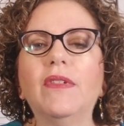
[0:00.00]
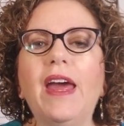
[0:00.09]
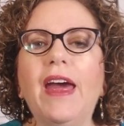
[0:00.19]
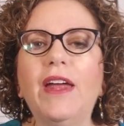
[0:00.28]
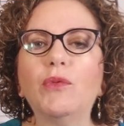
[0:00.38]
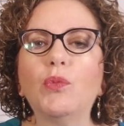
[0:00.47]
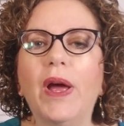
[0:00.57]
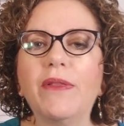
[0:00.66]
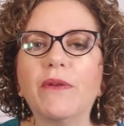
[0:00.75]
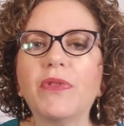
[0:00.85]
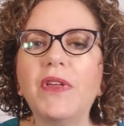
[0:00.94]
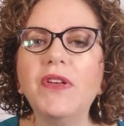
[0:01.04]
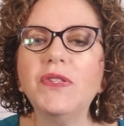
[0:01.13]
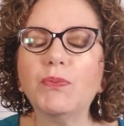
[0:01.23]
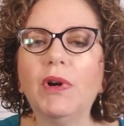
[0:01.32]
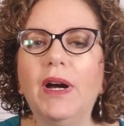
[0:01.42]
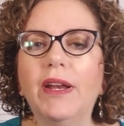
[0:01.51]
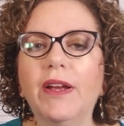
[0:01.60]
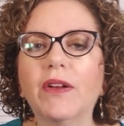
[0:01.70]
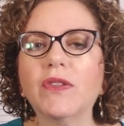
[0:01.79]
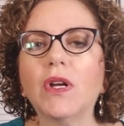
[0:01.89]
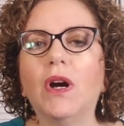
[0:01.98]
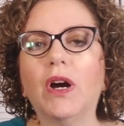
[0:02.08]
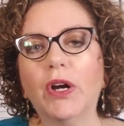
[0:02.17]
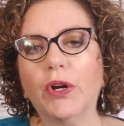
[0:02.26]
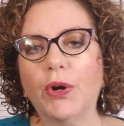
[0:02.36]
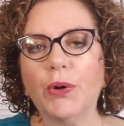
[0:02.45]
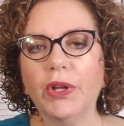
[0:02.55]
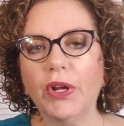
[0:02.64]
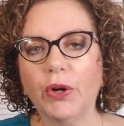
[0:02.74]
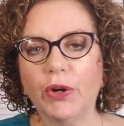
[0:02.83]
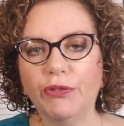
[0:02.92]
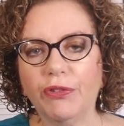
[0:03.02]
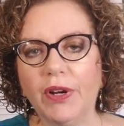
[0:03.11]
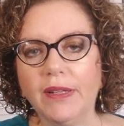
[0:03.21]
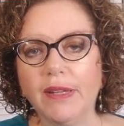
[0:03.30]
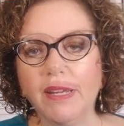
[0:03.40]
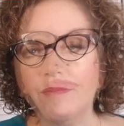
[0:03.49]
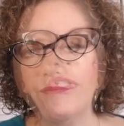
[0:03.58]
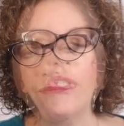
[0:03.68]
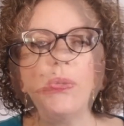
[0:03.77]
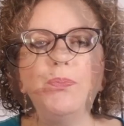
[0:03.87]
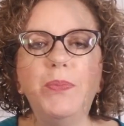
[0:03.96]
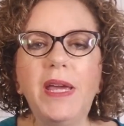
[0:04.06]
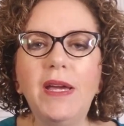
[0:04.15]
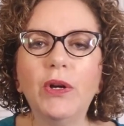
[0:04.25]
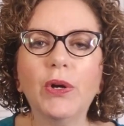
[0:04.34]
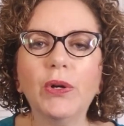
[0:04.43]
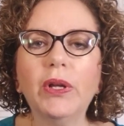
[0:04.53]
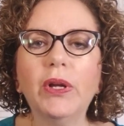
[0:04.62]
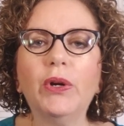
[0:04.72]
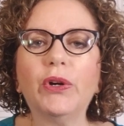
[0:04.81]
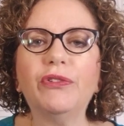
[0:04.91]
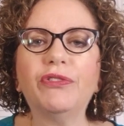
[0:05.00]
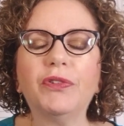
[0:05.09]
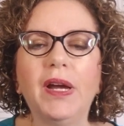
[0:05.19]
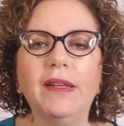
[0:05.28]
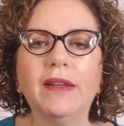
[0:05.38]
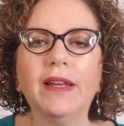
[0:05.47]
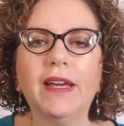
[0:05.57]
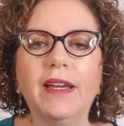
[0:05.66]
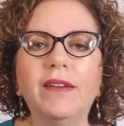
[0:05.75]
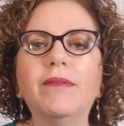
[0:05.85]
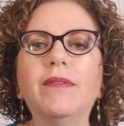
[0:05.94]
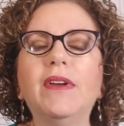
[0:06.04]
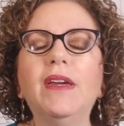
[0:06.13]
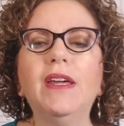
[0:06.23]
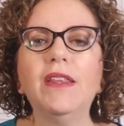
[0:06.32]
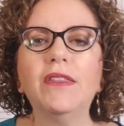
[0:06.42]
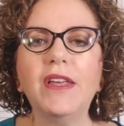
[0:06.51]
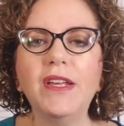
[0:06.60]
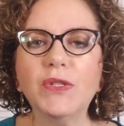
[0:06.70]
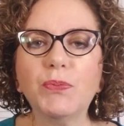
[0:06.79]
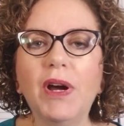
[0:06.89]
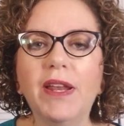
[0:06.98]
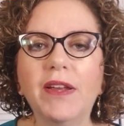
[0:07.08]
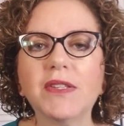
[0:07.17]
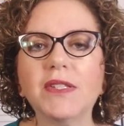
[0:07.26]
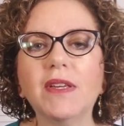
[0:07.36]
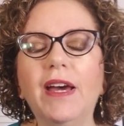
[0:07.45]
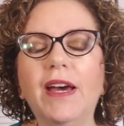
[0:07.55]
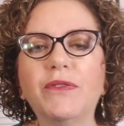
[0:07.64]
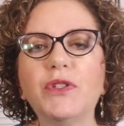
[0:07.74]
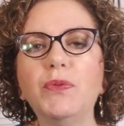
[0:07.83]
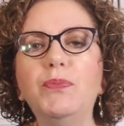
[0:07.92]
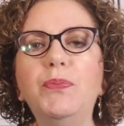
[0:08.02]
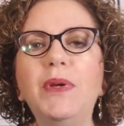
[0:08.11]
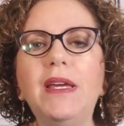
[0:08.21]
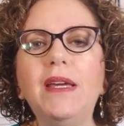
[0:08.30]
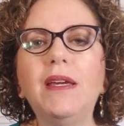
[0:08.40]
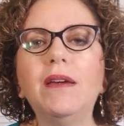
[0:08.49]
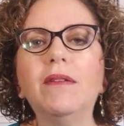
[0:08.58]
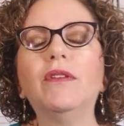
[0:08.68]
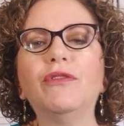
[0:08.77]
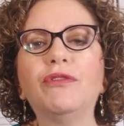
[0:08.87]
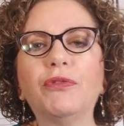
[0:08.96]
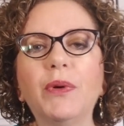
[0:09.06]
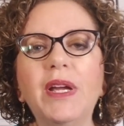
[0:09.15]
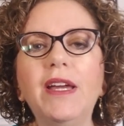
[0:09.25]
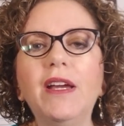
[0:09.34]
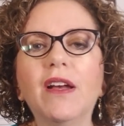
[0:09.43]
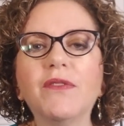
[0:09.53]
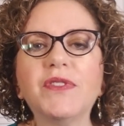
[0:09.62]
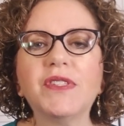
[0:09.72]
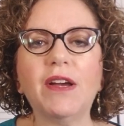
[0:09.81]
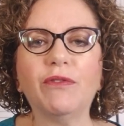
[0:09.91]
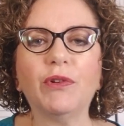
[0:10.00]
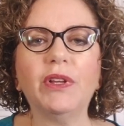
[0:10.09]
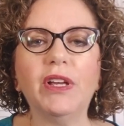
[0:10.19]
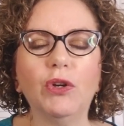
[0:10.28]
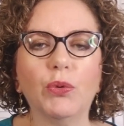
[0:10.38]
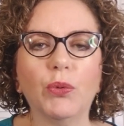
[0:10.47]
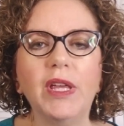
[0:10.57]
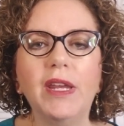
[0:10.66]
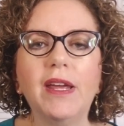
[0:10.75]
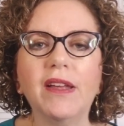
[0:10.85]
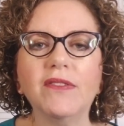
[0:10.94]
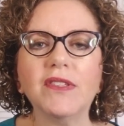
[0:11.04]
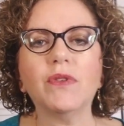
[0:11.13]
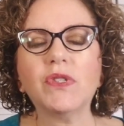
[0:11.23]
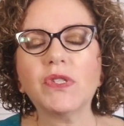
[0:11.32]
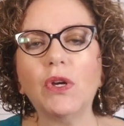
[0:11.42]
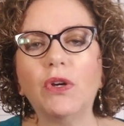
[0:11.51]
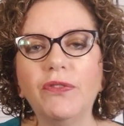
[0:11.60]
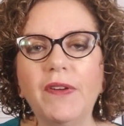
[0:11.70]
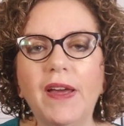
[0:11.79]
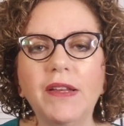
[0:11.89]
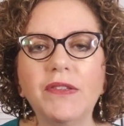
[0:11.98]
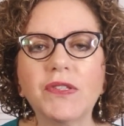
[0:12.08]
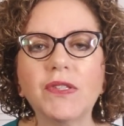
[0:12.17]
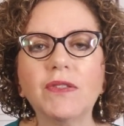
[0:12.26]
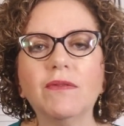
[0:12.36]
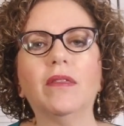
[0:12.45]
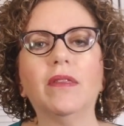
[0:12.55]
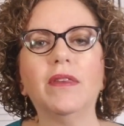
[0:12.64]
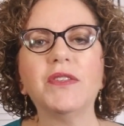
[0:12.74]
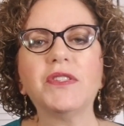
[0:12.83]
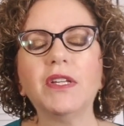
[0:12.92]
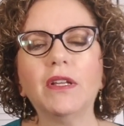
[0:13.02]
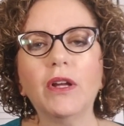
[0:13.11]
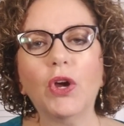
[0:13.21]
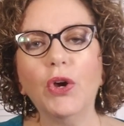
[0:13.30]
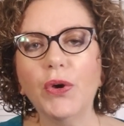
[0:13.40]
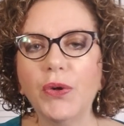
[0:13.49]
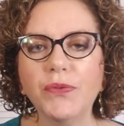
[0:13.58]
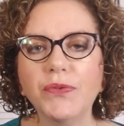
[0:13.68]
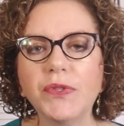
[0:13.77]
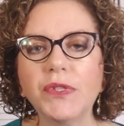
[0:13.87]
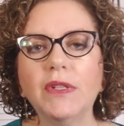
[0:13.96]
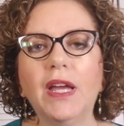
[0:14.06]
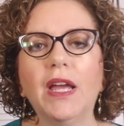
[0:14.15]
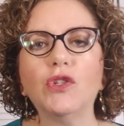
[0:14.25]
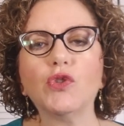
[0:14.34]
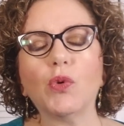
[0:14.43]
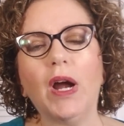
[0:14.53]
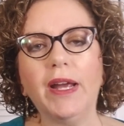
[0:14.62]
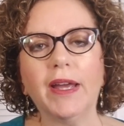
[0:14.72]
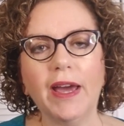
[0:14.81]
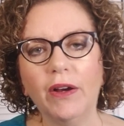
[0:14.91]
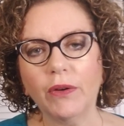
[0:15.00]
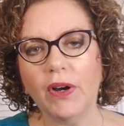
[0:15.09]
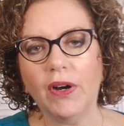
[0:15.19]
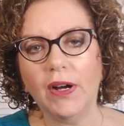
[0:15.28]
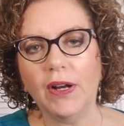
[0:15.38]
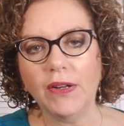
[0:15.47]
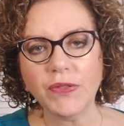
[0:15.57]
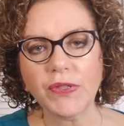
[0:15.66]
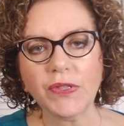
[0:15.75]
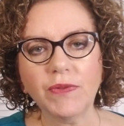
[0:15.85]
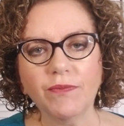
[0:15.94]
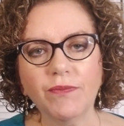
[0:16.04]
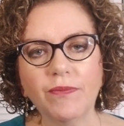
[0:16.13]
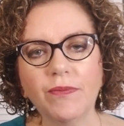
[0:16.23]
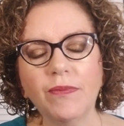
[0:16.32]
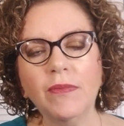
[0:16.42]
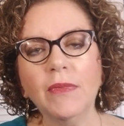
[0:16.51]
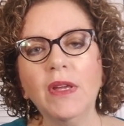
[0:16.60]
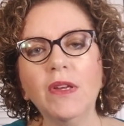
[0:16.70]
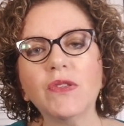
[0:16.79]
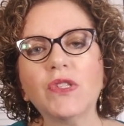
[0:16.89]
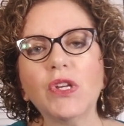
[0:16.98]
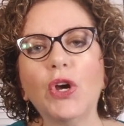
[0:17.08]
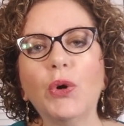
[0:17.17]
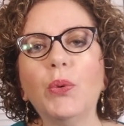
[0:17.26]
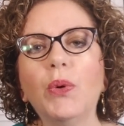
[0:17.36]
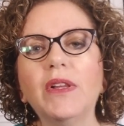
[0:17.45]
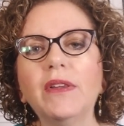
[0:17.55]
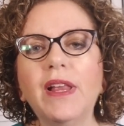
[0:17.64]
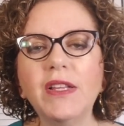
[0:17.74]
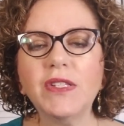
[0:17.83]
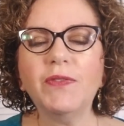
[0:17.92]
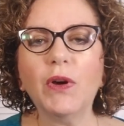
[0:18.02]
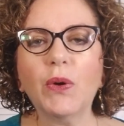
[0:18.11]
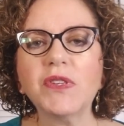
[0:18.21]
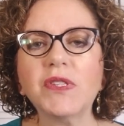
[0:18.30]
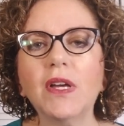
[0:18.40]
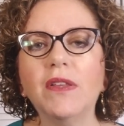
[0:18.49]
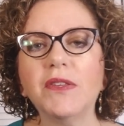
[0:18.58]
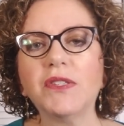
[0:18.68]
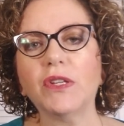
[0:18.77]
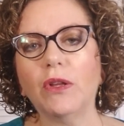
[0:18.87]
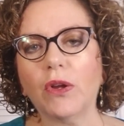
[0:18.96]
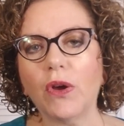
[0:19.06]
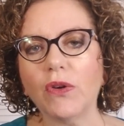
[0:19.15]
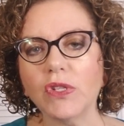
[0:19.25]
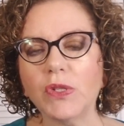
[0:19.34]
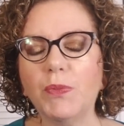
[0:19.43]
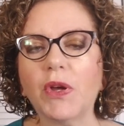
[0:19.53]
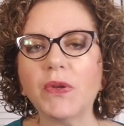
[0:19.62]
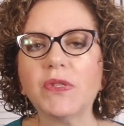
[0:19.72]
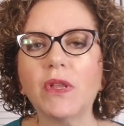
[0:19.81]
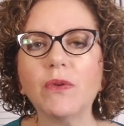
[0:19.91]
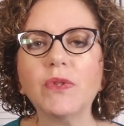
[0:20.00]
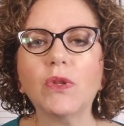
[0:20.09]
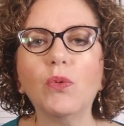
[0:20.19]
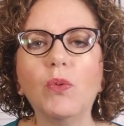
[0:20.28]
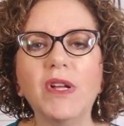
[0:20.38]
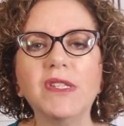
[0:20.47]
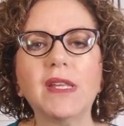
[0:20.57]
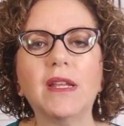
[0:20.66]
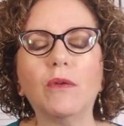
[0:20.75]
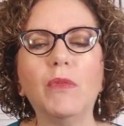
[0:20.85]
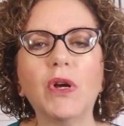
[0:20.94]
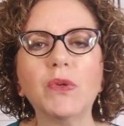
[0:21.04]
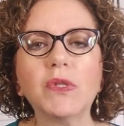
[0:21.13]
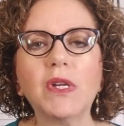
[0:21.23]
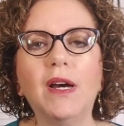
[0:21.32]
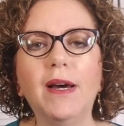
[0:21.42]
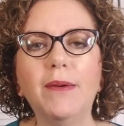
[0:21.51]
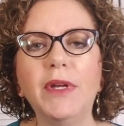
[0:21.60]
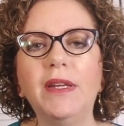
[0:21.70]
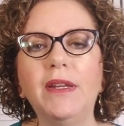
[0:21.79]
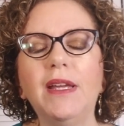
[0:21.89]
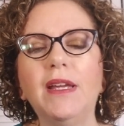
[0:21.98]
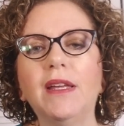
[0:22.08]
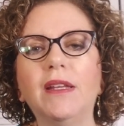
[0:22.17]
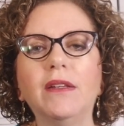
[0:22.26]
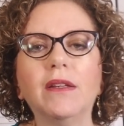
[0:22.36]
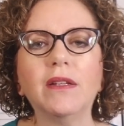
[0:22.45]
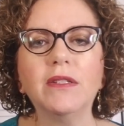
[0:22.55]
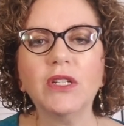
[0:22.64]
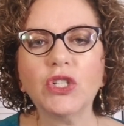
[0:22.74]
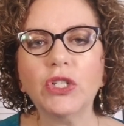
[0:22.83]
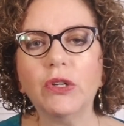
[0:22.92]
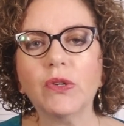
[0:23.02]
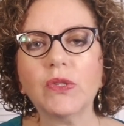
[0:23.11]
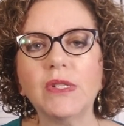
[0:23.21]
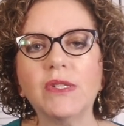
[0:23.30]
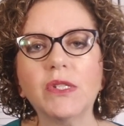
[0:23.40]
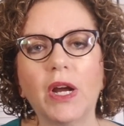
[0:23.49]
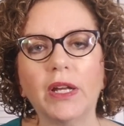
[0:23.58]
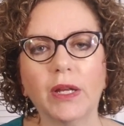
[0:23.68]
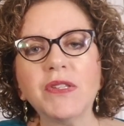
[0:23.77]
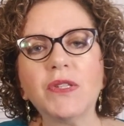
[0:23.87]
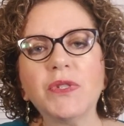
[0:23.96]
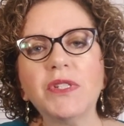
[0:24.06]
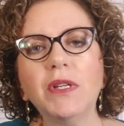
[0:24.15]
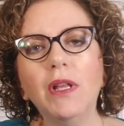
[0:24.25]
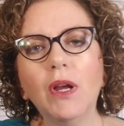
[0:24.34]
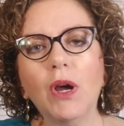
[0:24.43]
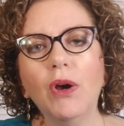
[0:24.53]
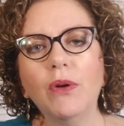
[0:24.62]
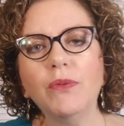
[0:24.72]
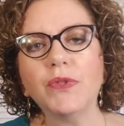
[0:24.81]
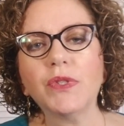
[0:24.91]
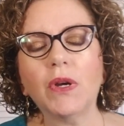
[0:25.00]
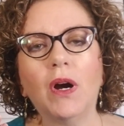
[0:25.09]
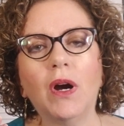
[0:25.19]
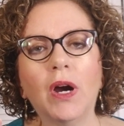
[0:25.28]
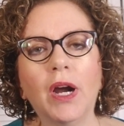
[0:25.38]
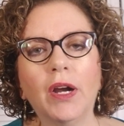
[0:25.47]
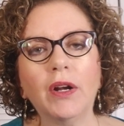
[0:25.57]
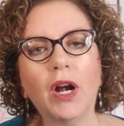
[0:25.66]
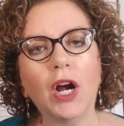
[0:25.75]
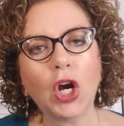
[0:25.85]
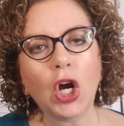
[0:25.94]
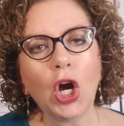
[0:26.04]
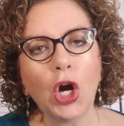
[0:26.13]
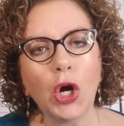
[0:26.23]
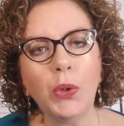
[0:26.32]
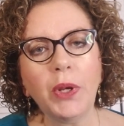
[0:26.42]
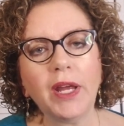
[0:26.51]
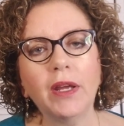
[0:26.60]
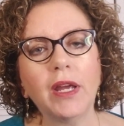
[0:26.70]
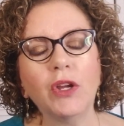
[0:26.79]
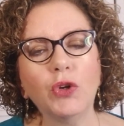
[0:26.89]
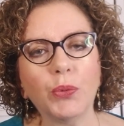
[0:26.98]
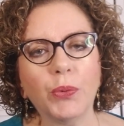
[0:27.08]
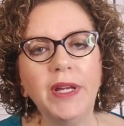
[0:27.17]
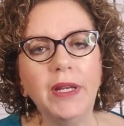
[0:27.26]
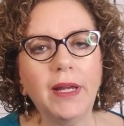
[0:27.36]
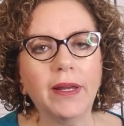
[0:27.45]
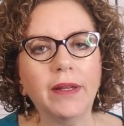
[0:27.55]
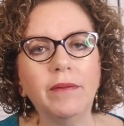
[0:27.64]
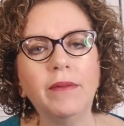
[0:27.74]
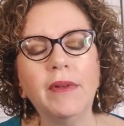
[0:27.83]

at whether these products are curly girl friendly. To be curly girl friendly, these products have to be free of several ingredients: sulfates, silicones, and drying alcohols. So let's focus on the silicones because those are the ones that are most common in conditioners and styling. So silicones are a coating ingredient